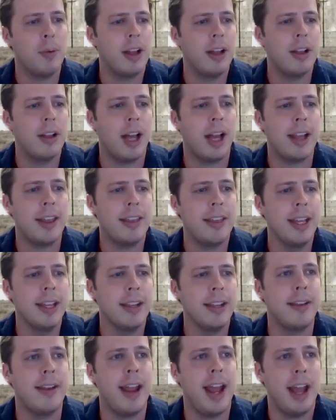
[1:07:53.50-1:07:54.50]
well, I
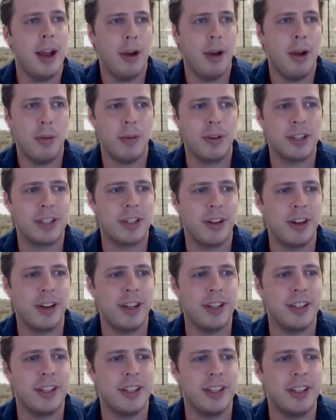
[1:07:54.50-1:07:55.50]
think now we're starting
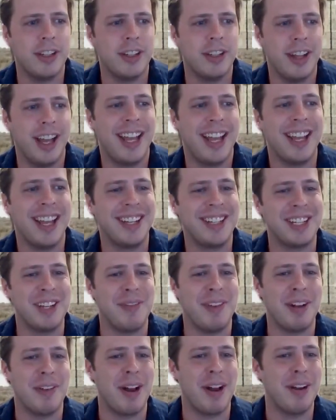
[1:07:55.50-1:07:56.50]
to be
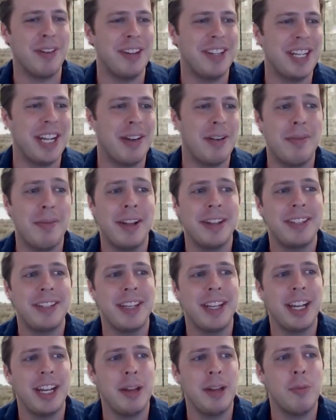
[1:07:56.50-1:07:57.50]
rounded down. I'm not seeing
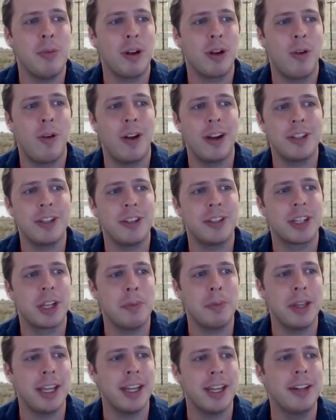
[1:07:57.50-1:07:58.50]
any more questions
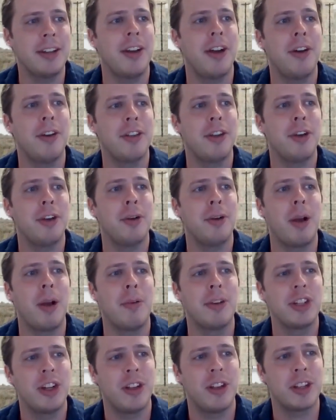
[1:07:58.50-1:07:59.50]
coming in, although I will
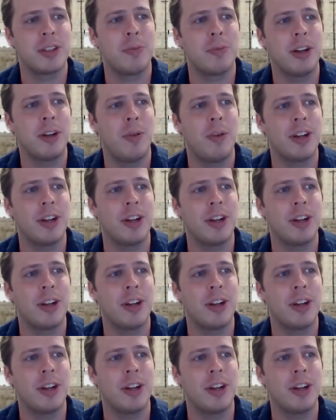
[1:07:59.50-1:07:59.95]
share this one